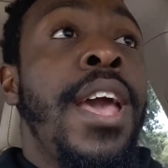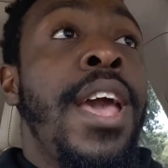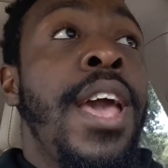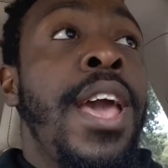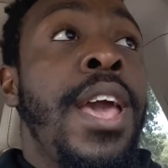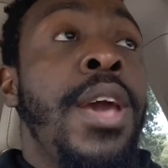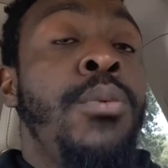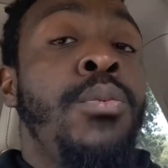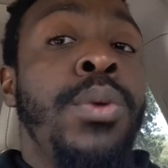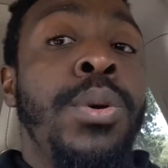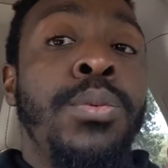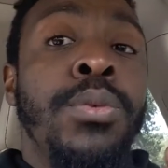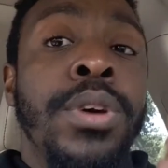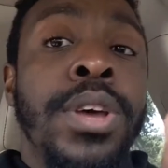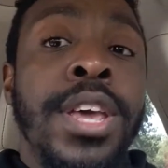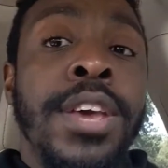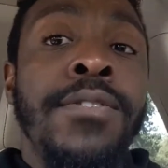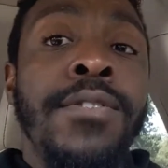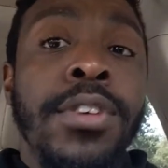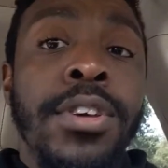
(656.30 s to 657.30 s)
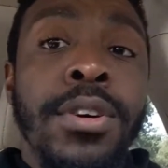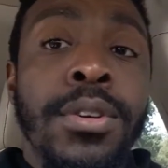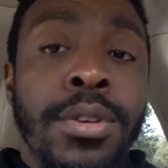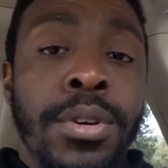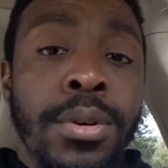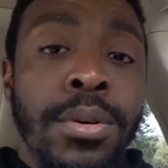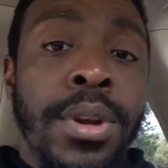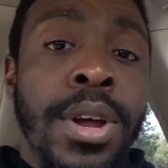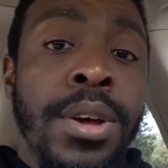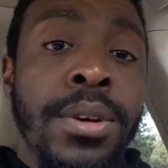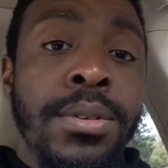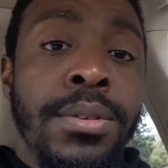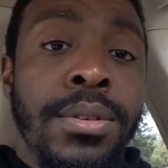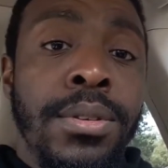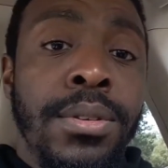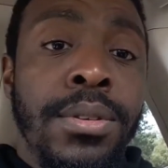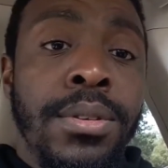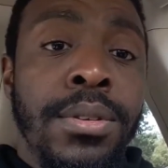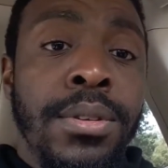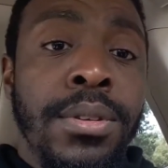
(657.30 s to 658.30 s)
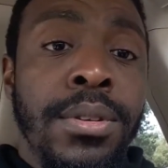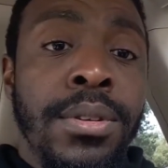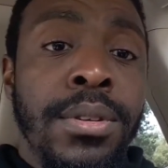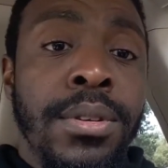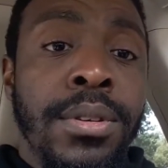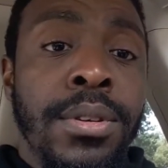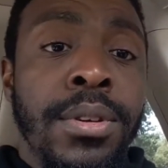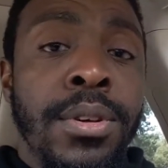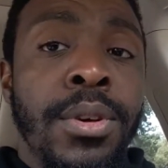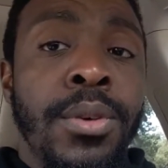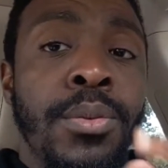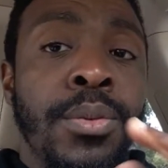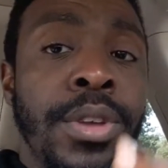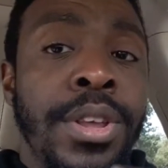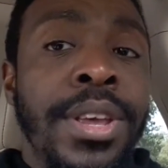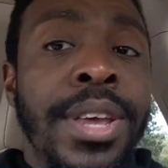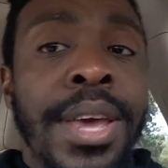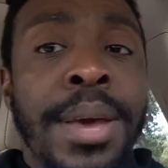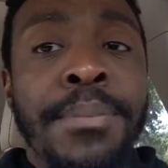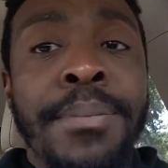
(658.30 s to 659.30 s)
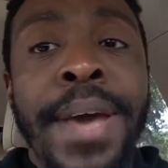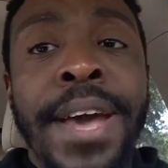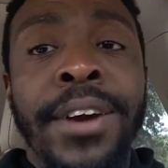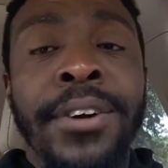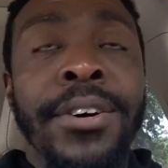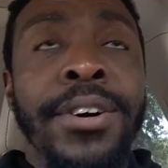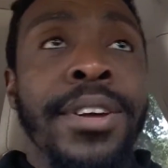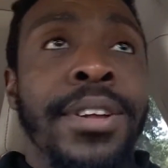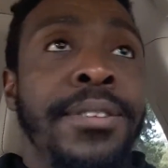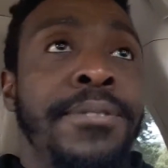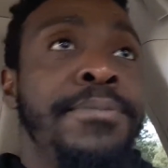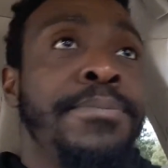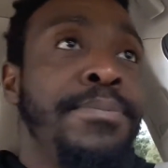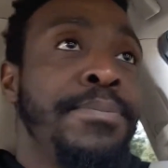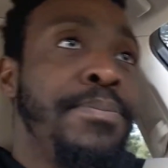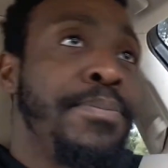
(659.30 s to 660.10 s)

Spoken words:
And we will give you your kudos when you get back on.